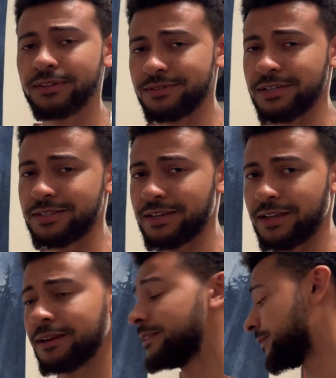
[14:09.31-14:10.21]

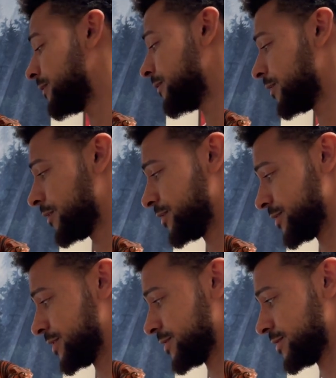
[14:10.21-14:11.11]
dictate her
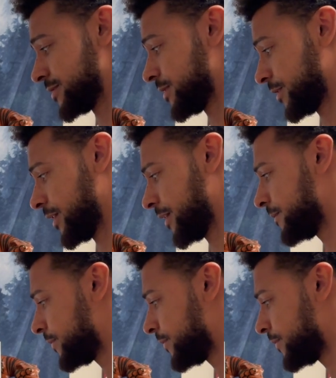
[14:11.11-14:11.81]
decisions, okay?